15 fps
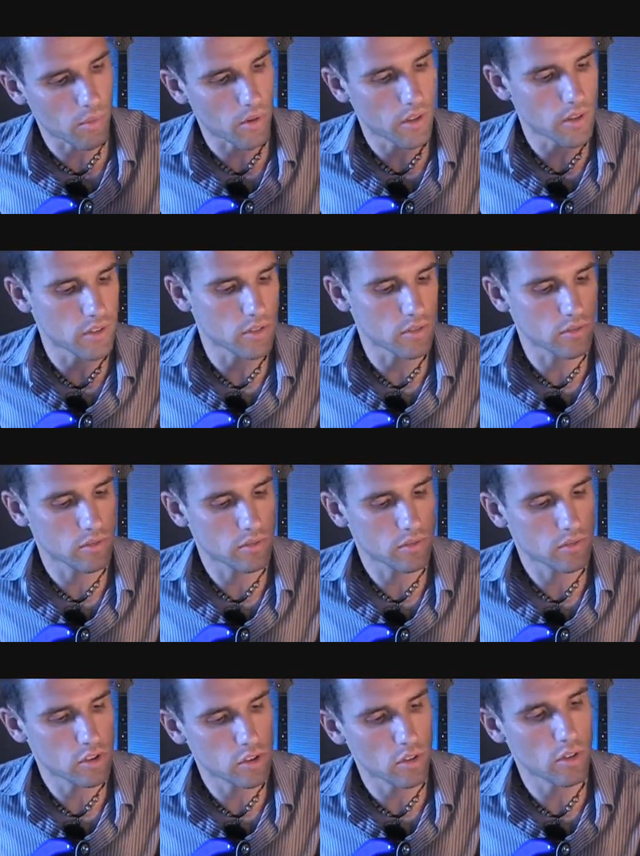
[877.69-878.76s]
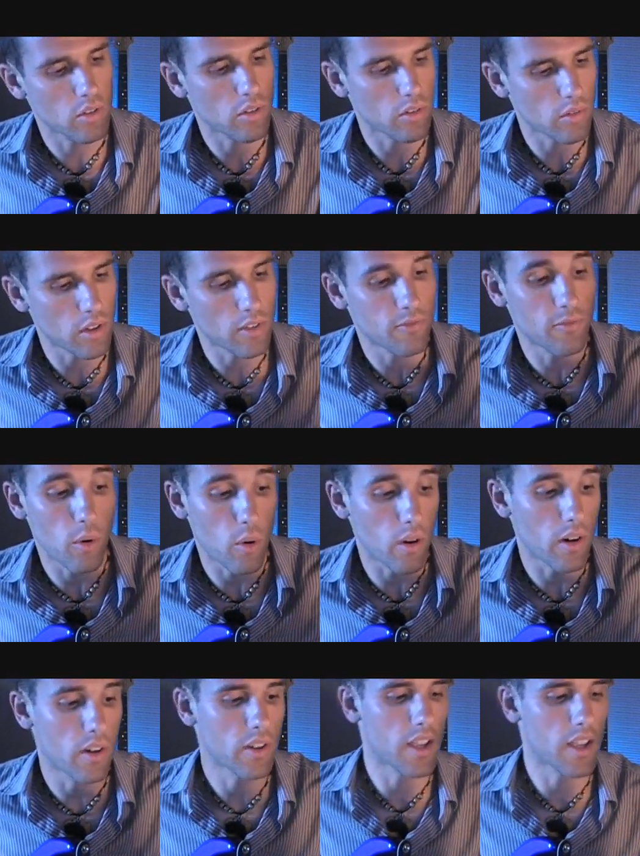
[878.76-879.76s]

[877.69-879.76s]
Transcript: 1, 2, 3, 4.